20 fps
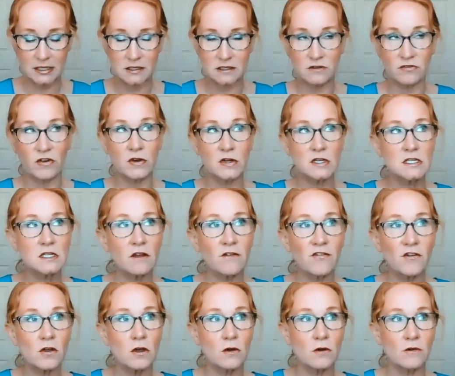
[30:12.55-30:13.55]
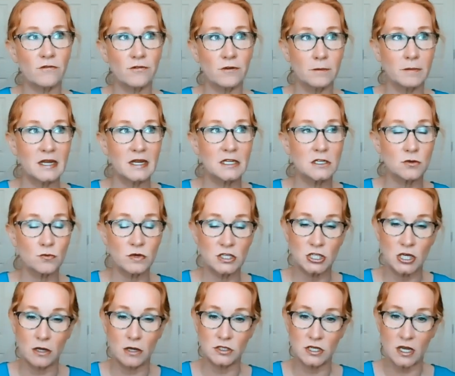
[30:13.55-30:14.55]
It is very difficult for me to
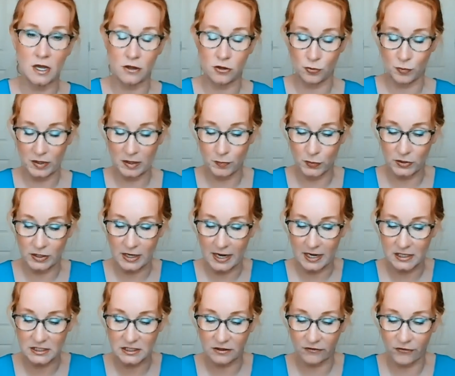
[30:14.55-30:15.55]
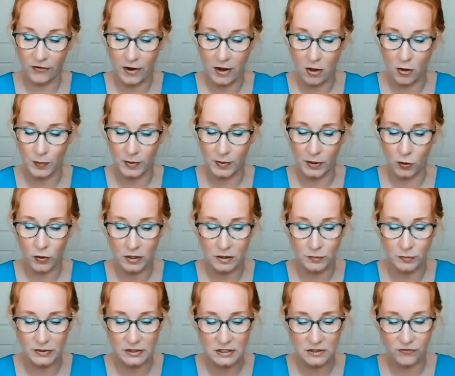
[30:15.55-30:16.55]
reach out to other people and ask for help,
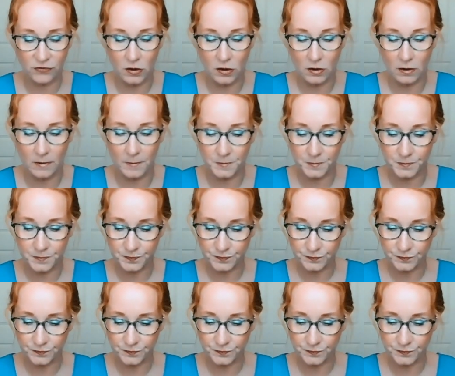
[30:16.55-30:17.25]
incredibly difficult,